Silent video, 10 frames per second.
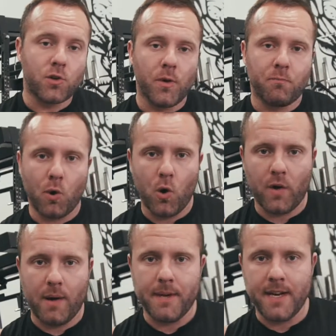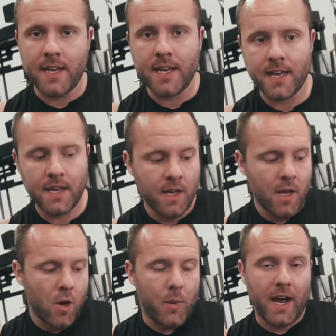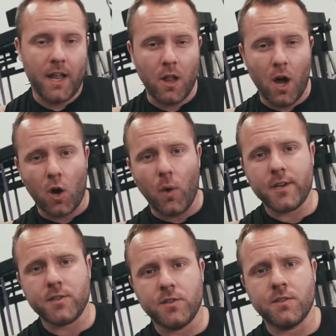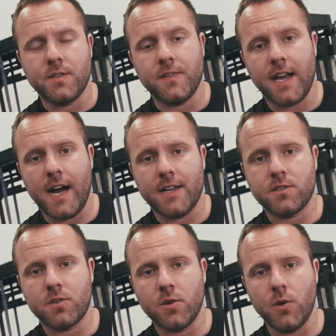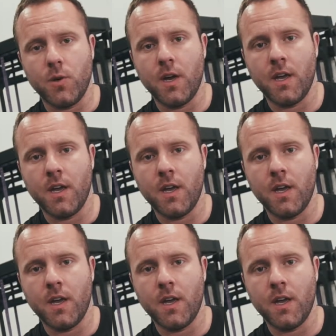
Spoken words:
so with programming, we get a lot of questions in regards to,